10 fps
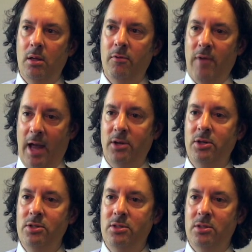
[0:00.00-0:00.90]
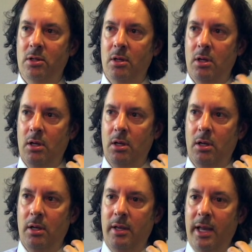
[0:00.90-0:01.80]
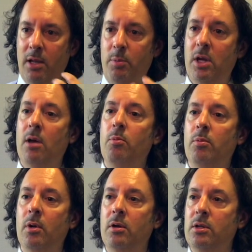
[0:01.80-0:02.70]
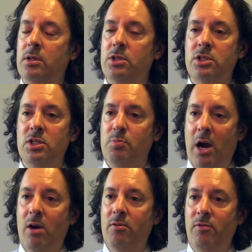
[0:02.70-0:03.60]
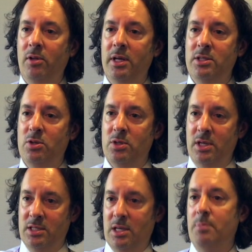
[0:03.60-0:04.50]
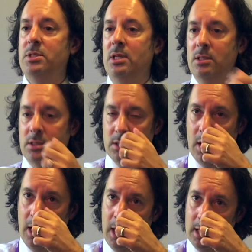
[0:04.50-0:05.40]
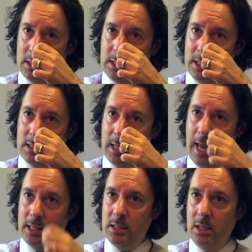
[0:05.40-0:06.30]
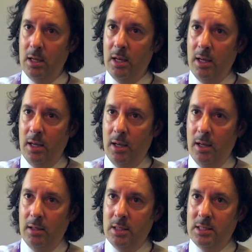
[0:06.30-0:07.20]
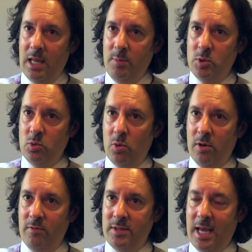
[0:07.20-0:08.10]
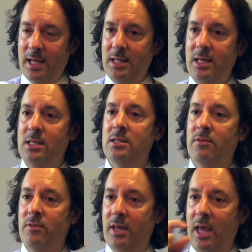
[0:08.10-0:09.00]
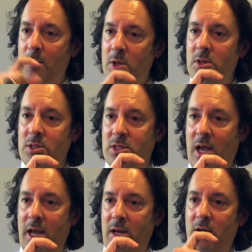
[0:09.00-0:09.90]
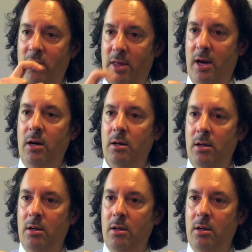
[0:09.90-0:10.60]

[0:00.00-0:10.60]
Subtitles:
factors, it can become just as powerful as using a substance, in the sense that the same sort of techniques of the chemical side are there.